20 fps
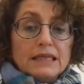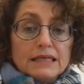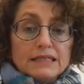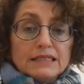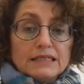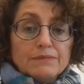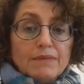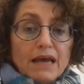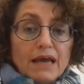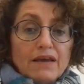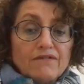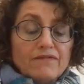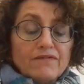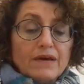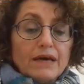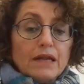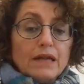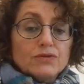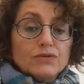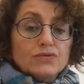and this may
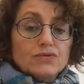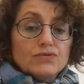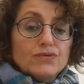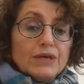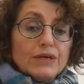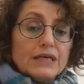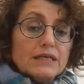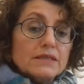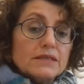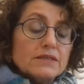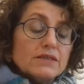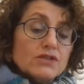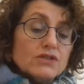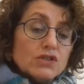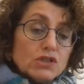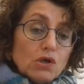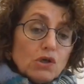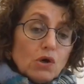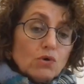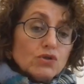fail to trigger
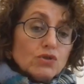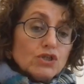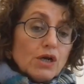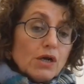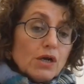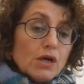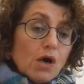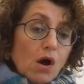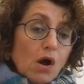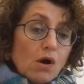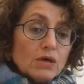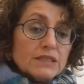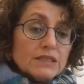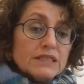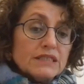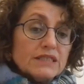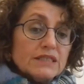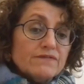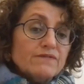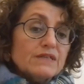the social,
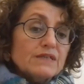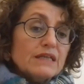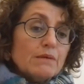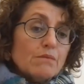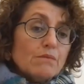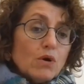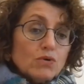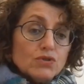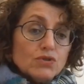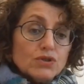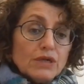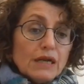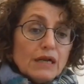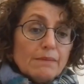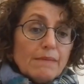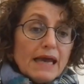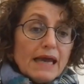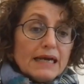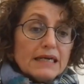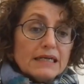cognitive, and
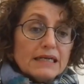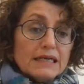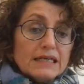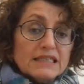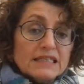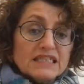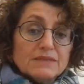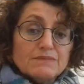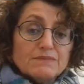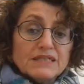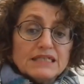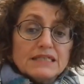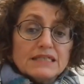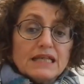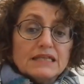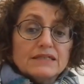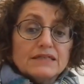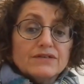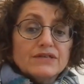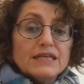emotional
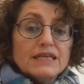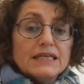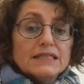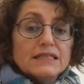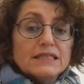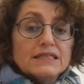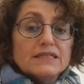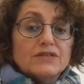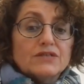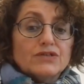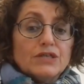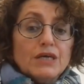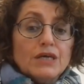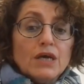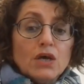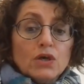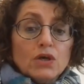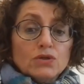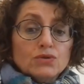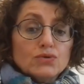mechanisms that are
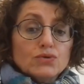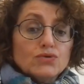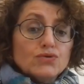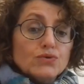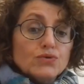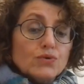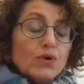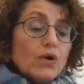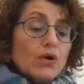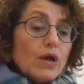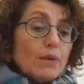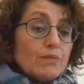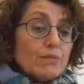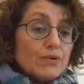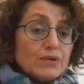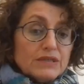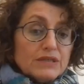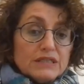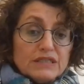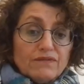necessary to true
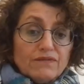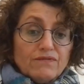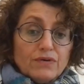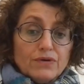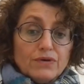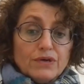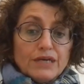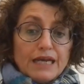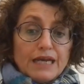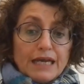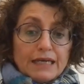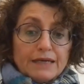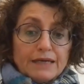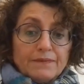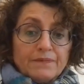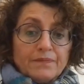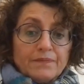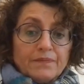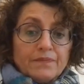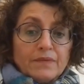collaborative
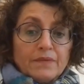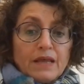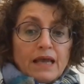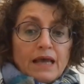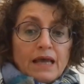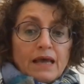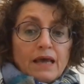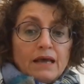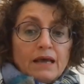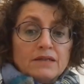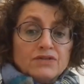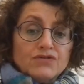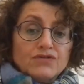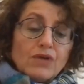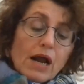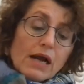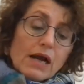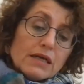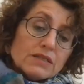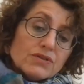learning.
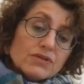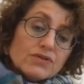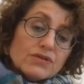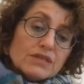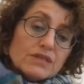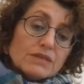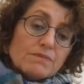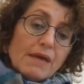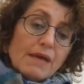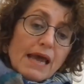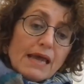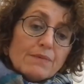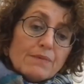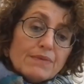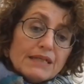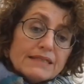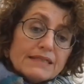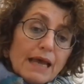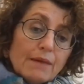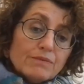Instructors may
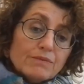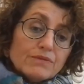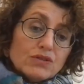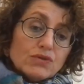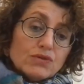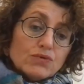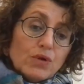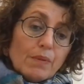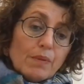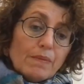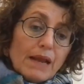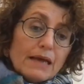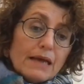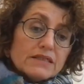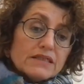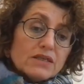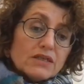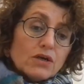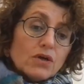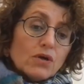be tempted to
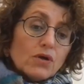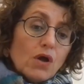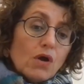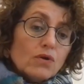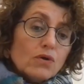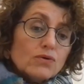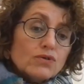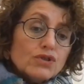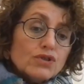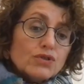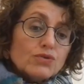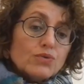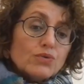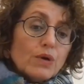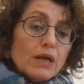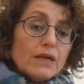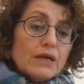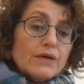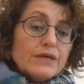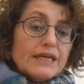apply technology
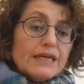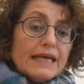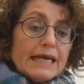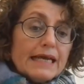to a